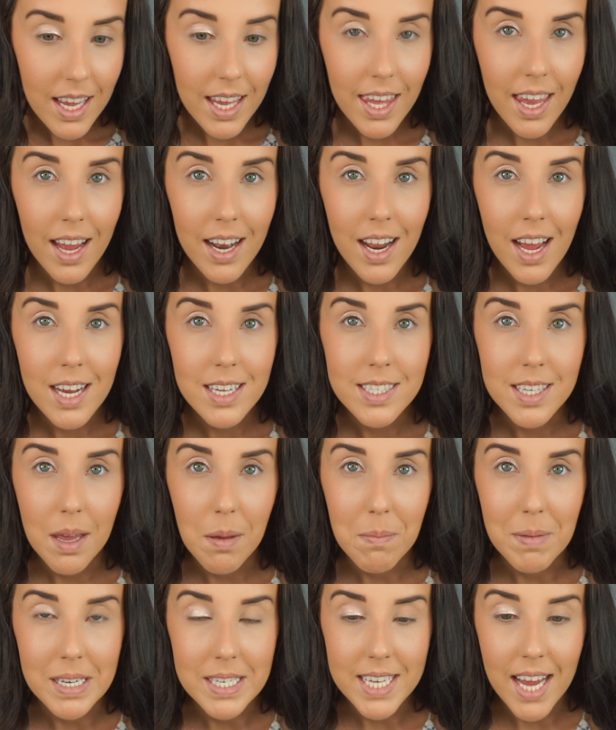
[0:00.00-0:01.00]
It kind of has
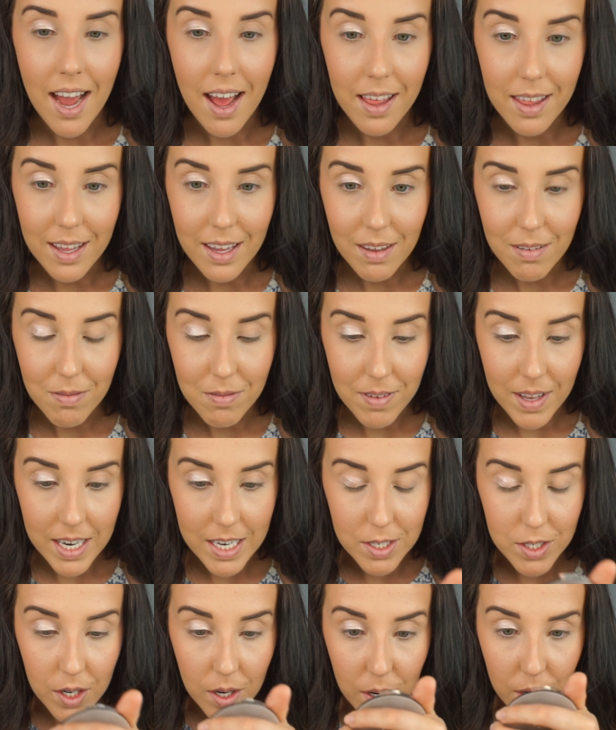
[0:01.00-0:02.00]
a metallic
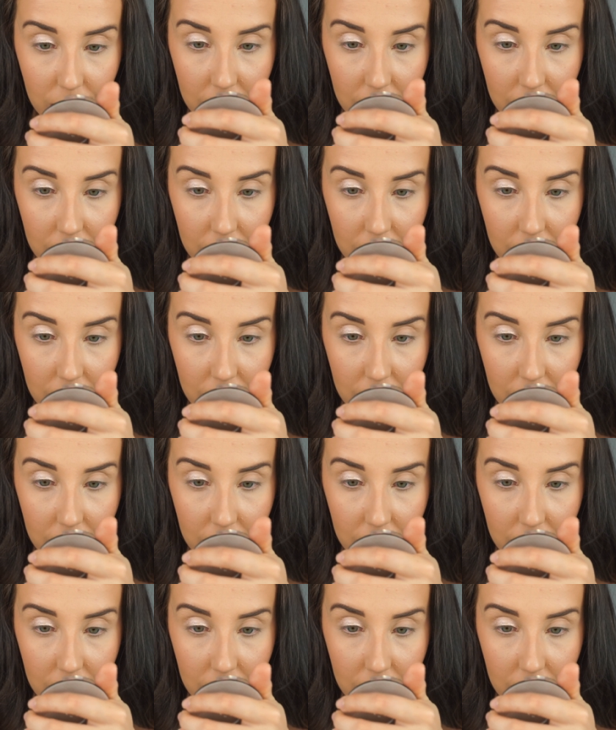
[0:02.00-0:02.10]
finish on